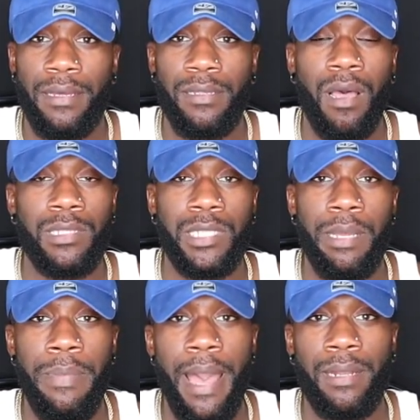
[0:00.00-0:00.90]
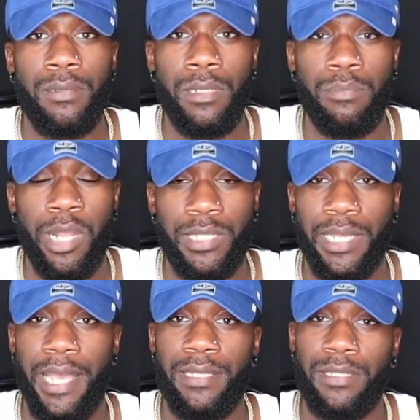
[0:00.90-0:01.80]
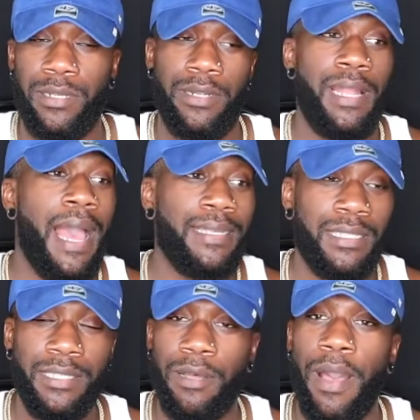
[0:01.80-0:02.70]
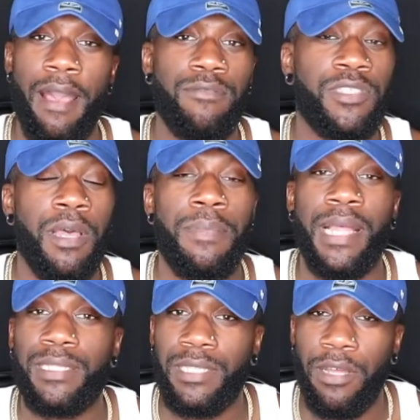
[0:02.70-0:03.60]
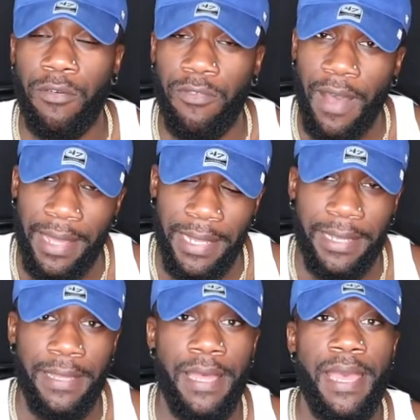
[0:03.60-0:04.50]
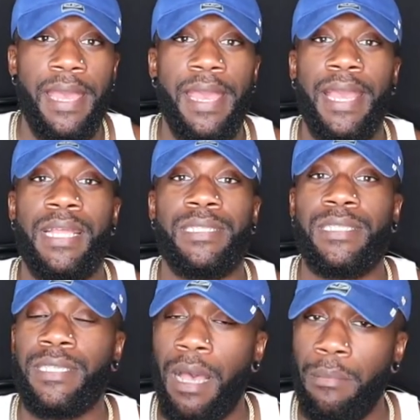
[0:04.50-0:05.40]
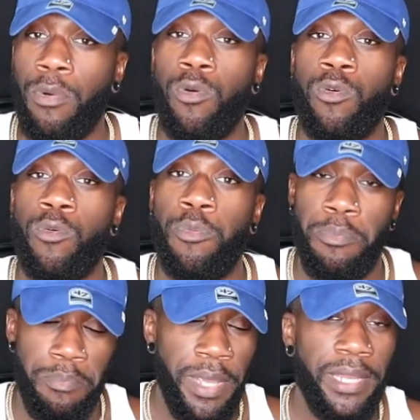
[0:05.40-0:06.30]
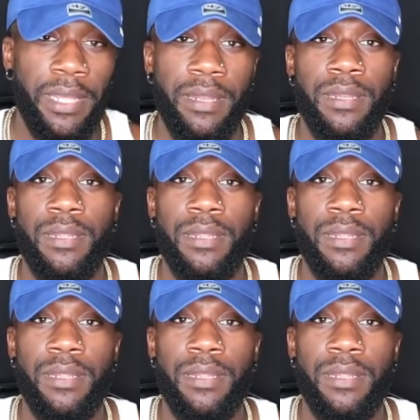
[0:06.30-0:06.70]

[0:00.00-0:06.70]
lost their battle to breast cancer, and I still have some that's still fighting and some who beat it.